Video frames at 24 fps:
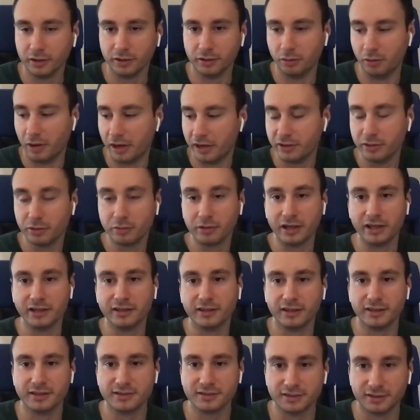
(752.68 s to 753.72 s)

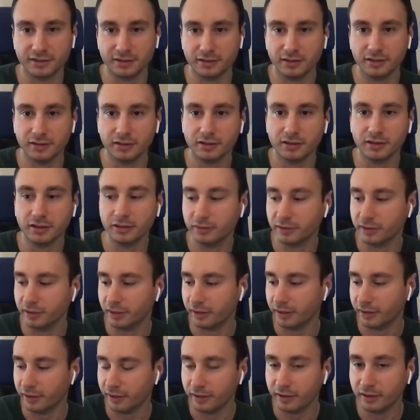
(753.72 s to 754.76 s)
educate us in the given
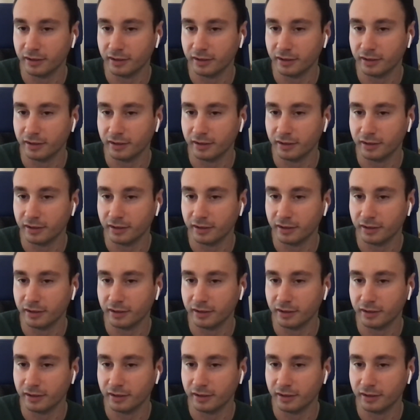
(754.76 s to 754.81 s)
area.